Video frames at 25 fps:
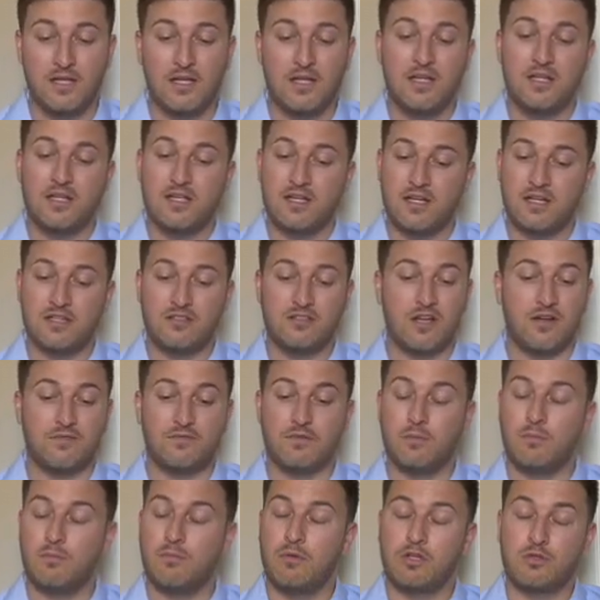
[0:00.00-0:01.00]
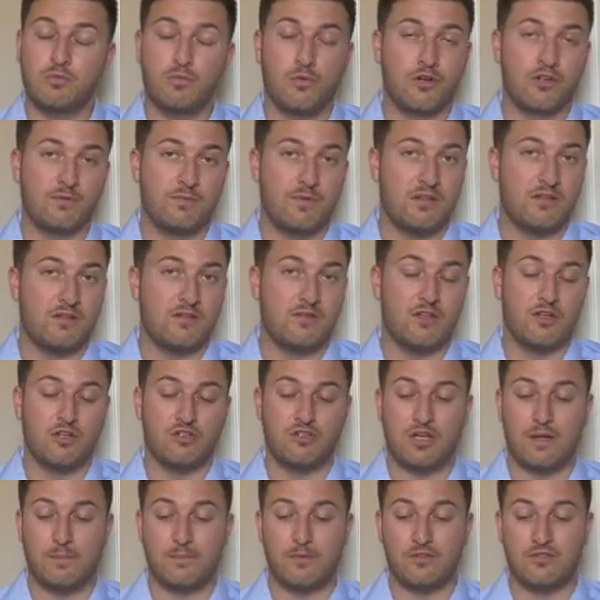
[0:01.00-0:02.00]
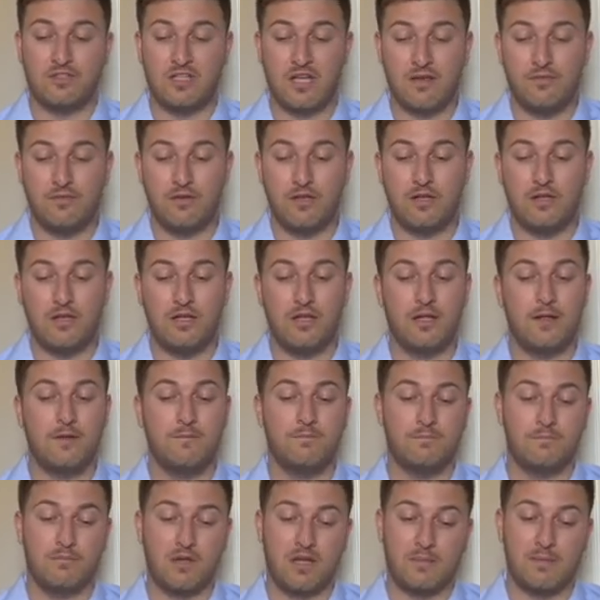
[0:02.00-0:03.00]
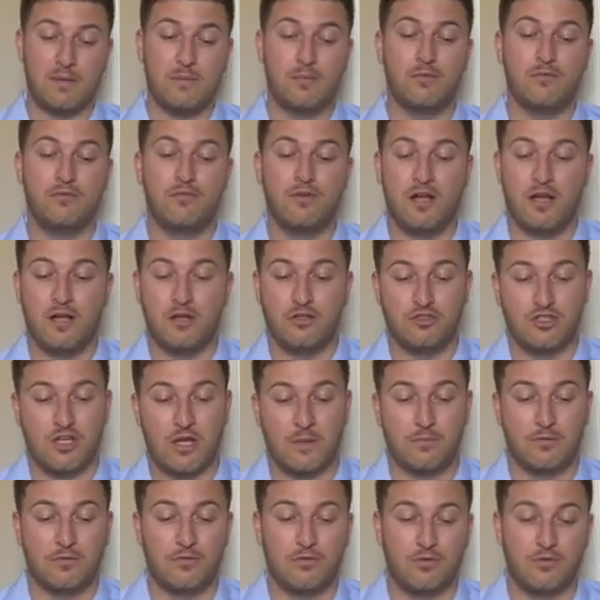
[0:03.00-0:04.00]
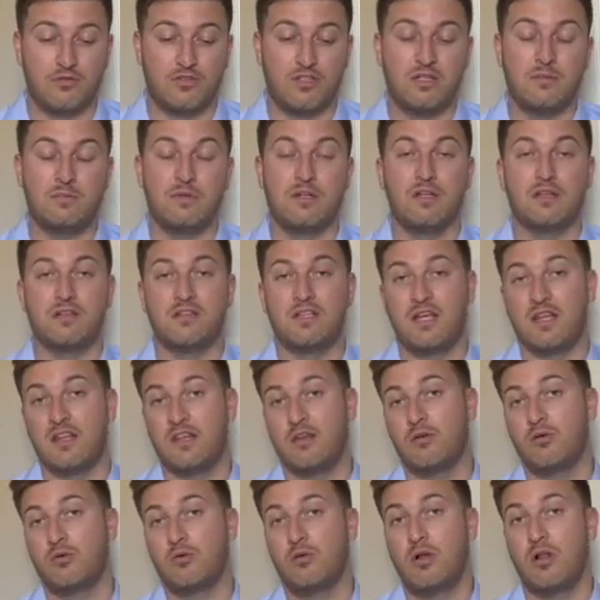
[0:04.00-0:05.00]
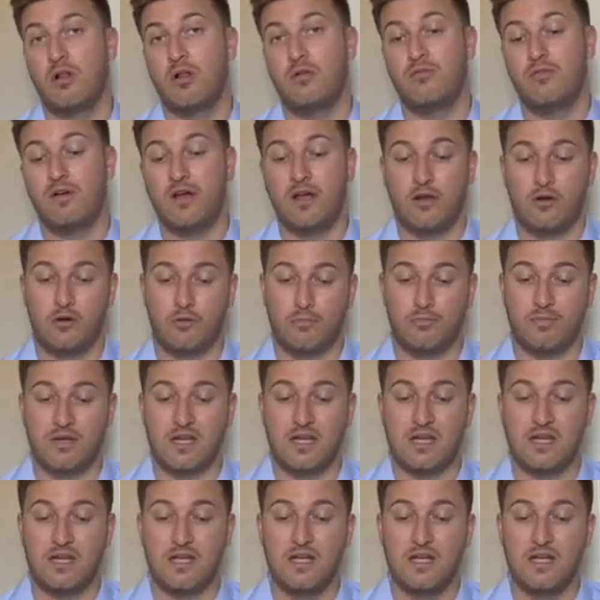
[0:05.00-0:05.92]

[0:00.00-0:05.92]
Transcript: It's often much more expensive than a Chapter 7. Many people file Chapter 13 because A, they don't qualify, or B,